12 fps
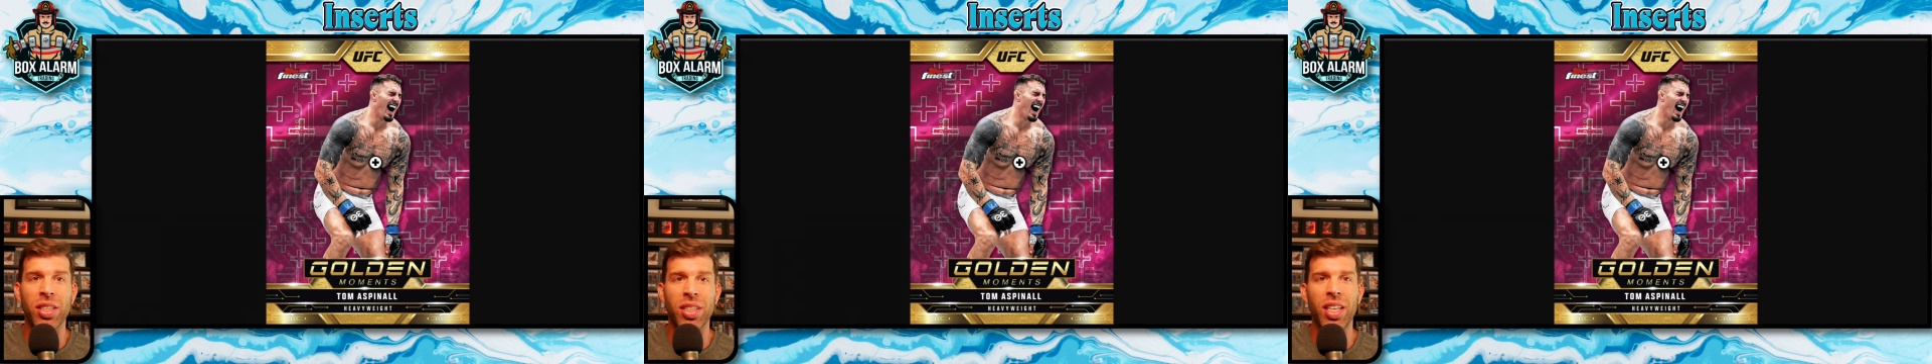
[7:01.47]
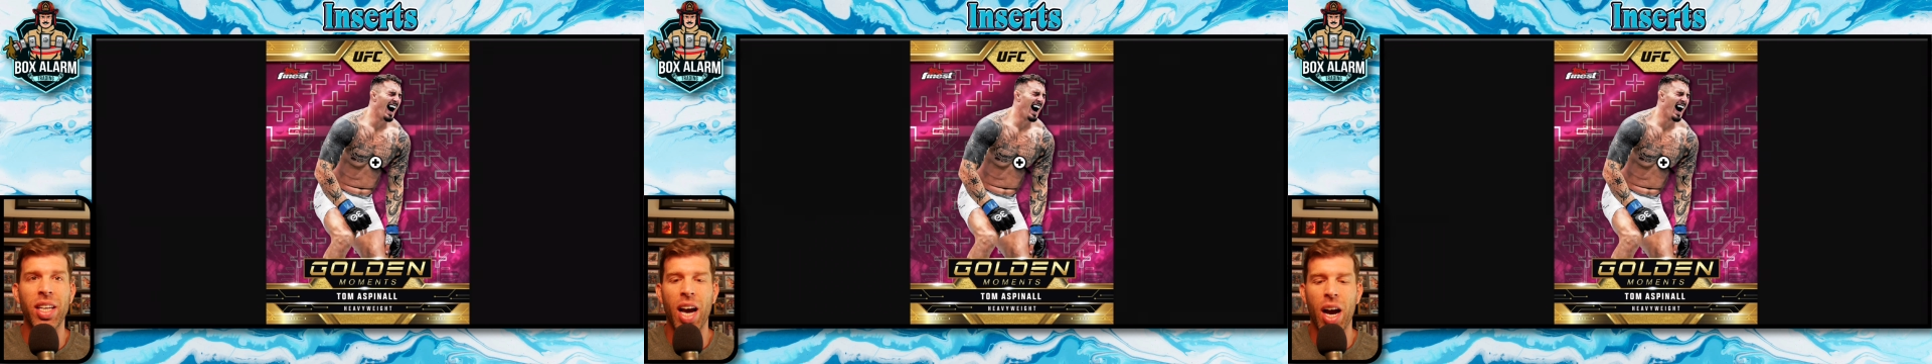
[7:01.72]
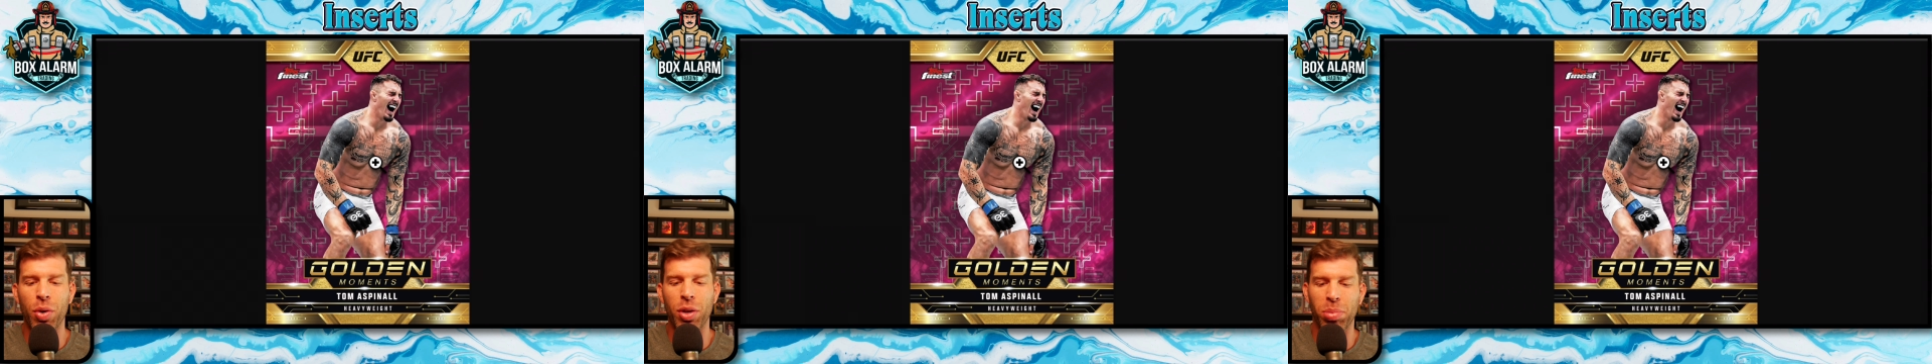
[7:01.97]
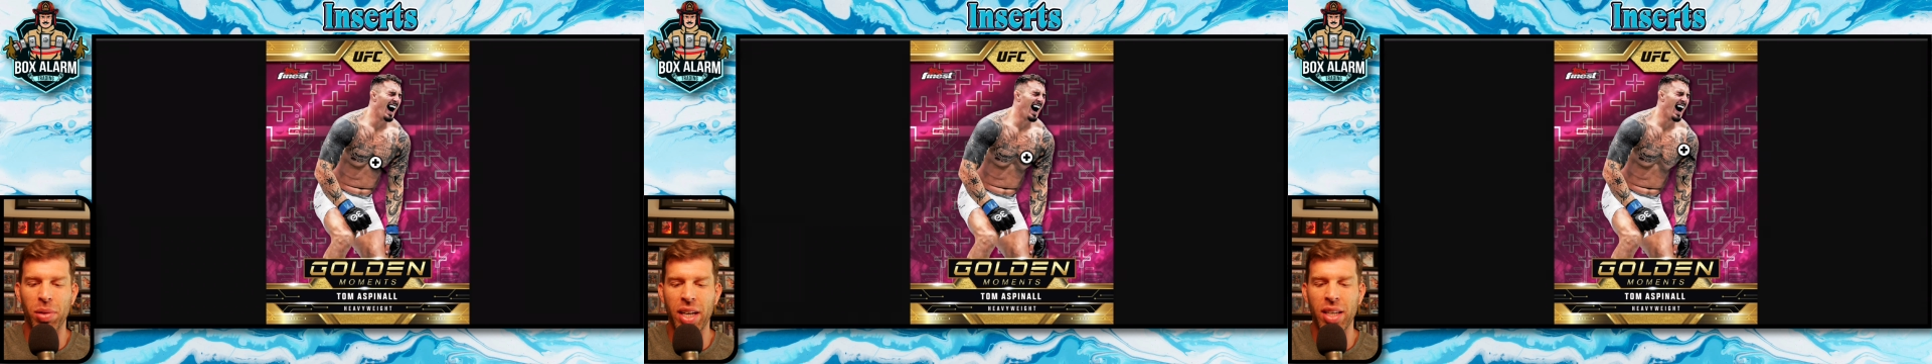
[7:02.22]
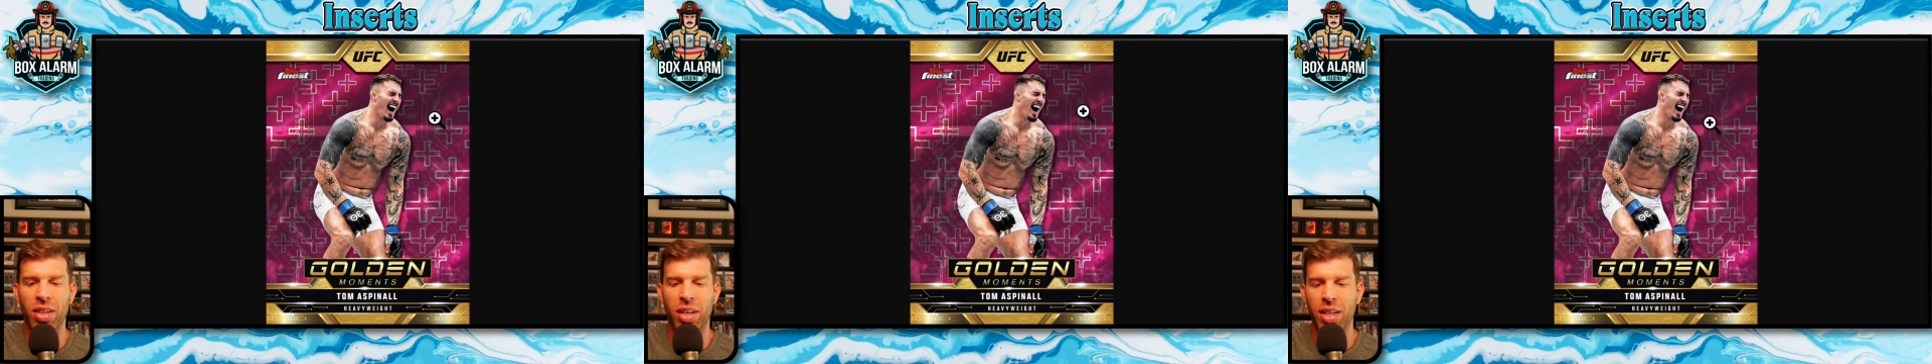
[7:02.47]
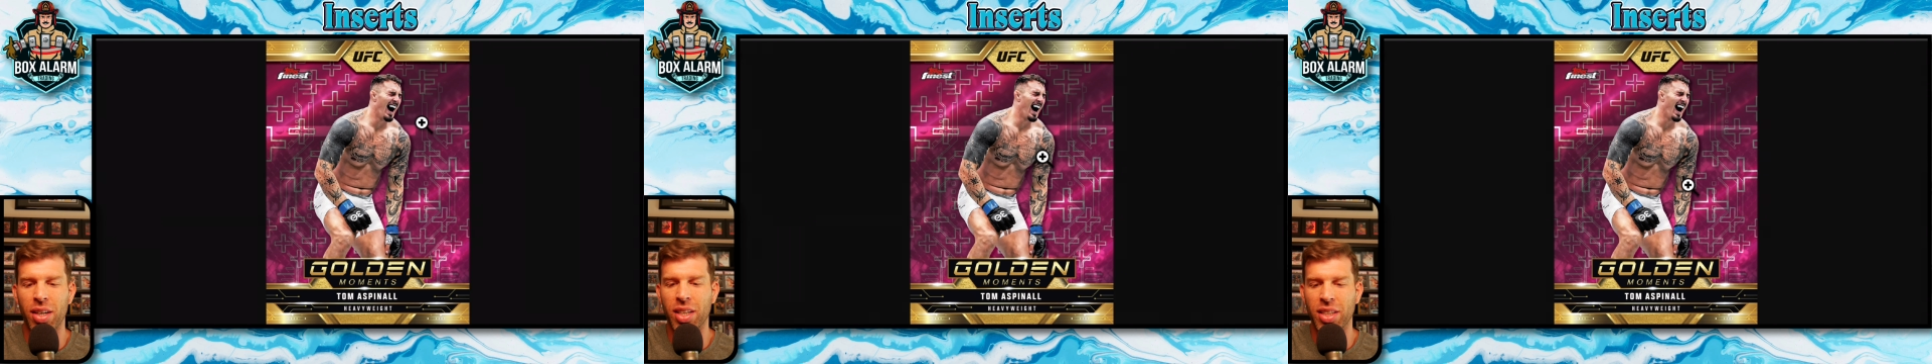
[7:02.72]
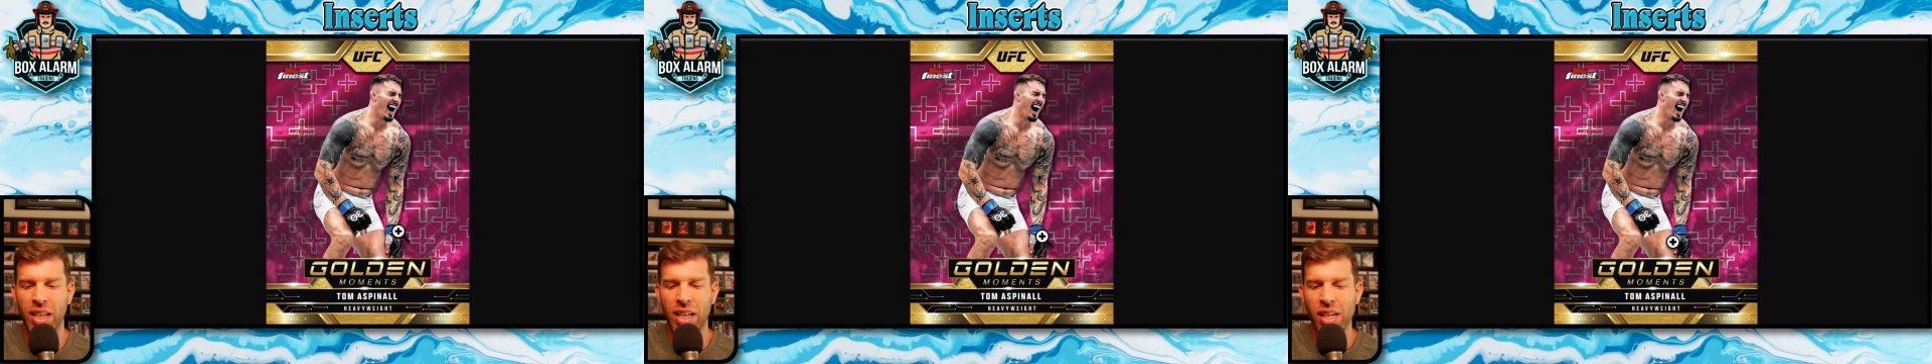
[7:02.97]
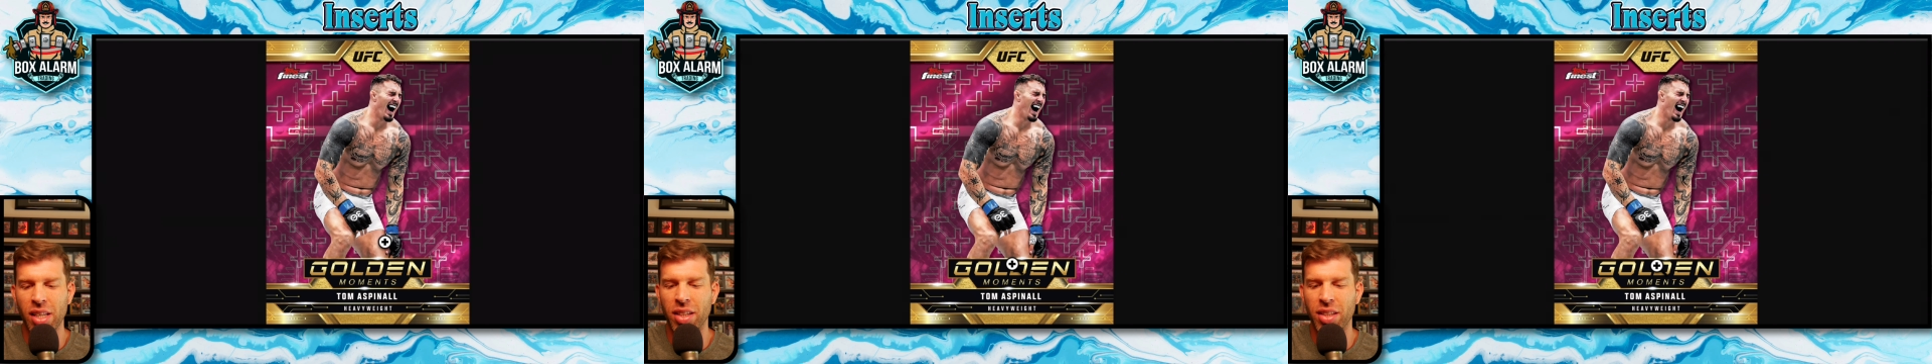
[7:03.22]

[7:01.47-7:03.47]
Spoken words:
his knee out with blades on here? Because it kind of